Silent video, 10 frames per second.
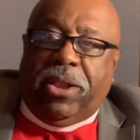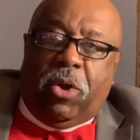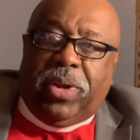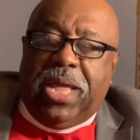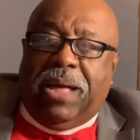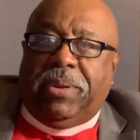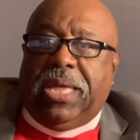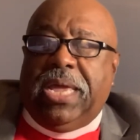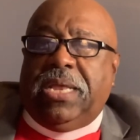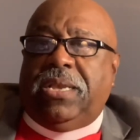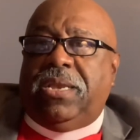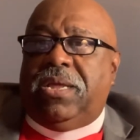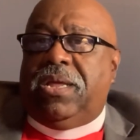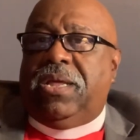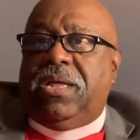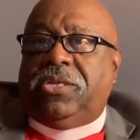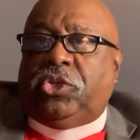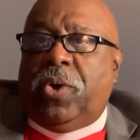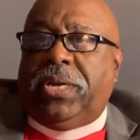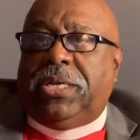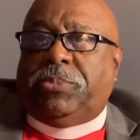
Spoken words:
already obligated, join us.